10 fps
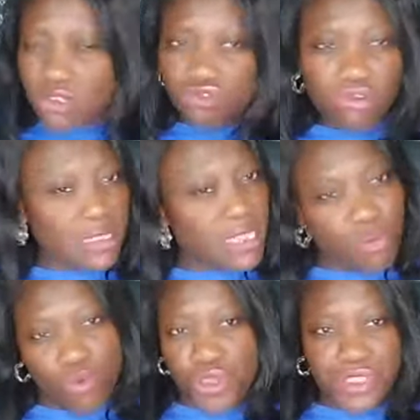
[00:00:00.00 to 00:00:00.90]
It's true,
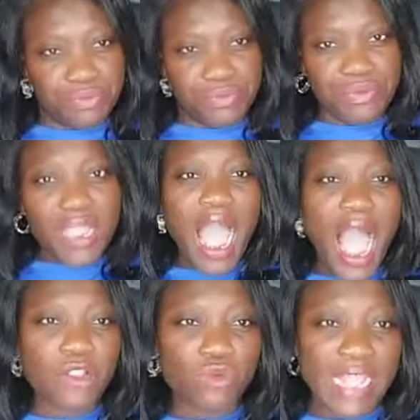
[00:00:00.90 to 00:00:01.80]
I'm doing.
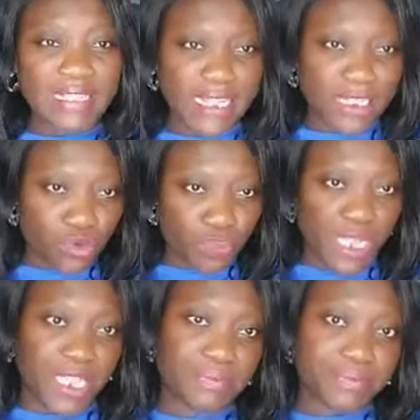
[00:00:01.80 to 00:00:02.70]
How do I intend to
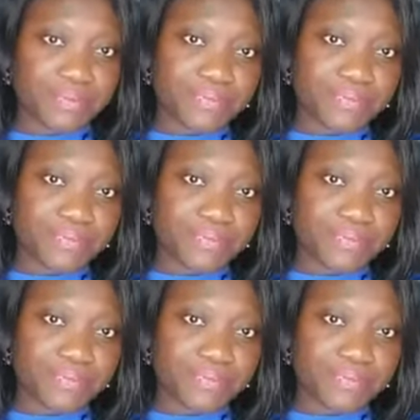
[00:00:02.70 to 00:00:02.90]
pay?